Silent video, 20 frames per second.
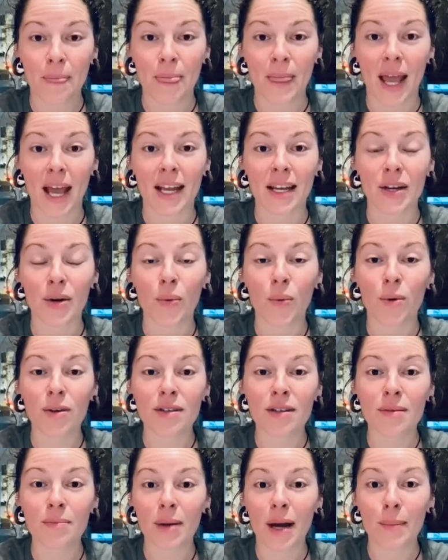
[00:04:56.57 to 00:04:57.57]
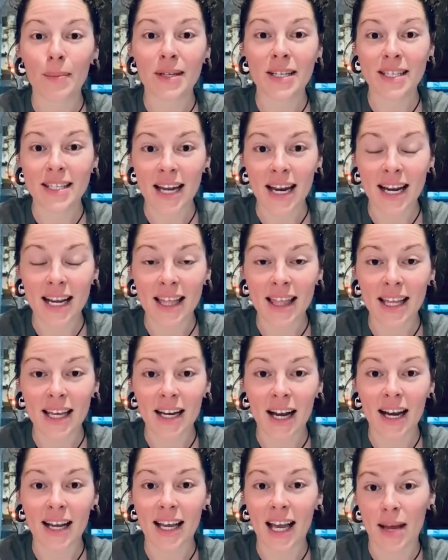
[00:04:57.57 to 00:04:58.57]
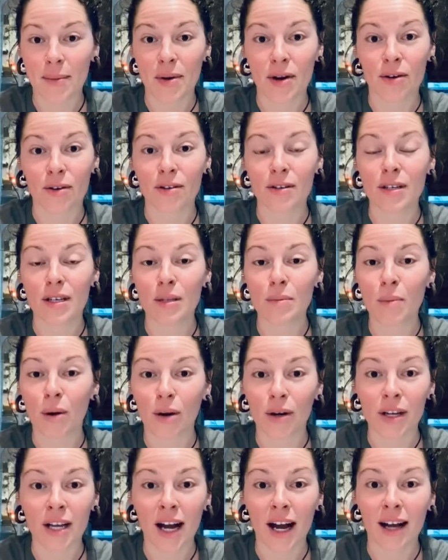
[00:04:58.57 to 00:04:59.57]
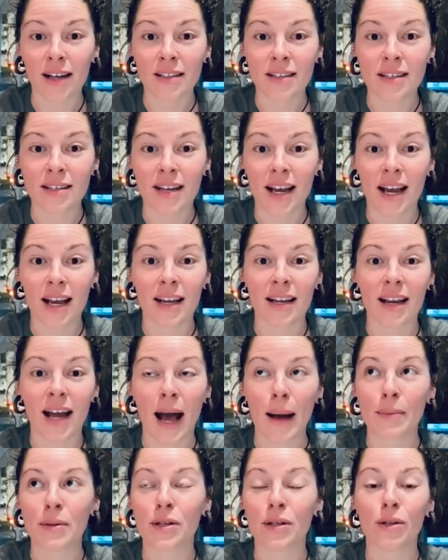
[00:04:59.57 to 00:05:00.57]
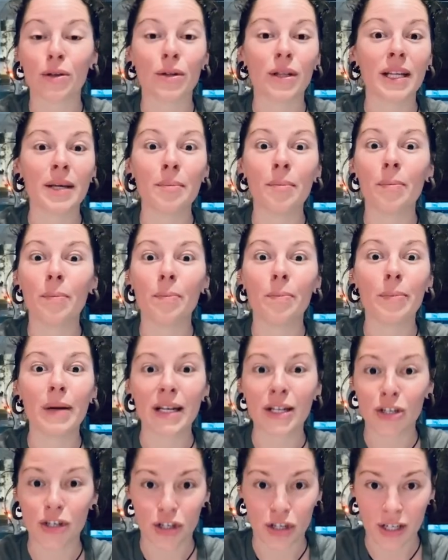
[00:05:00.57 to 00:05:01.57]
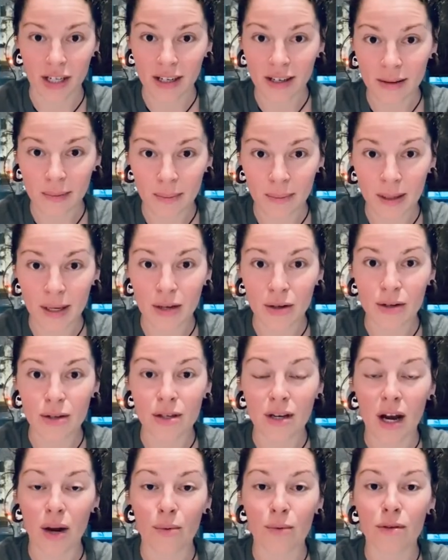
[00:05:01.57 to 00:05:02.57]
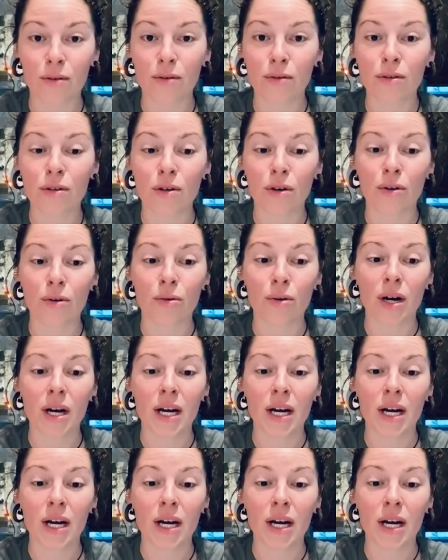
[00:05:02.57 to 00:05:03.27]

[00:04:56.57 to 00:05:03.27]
And it wasn't by mistake that I came across his podcast and absolutely binged it, because I was also